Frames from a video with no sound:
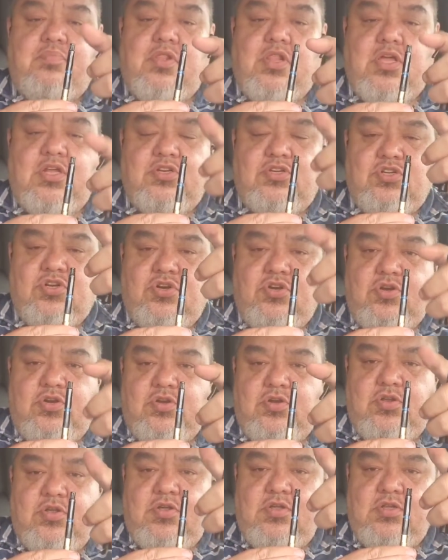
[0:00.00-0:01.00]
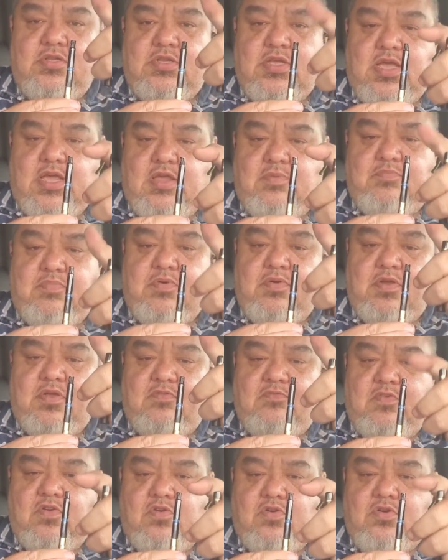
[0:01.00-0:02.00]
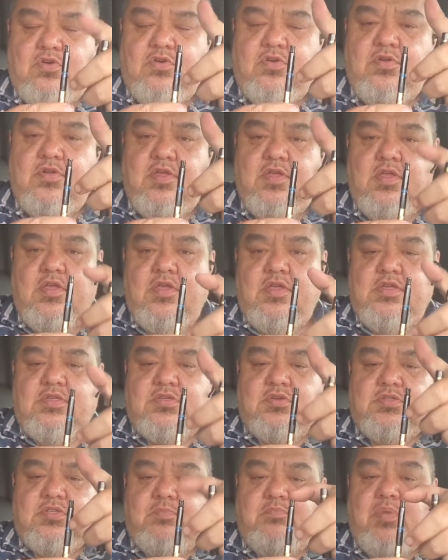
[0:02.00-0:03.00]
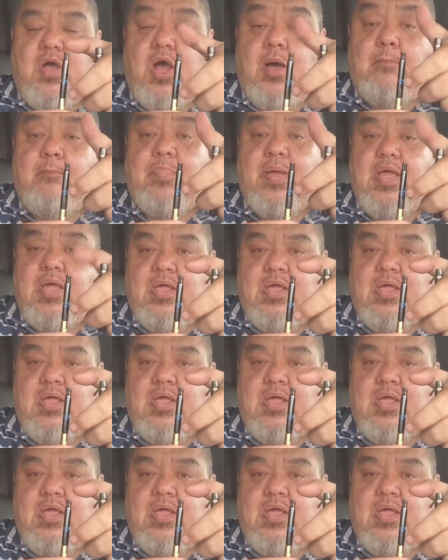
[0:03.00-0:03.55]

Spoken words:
plunger type converter. So it's a pump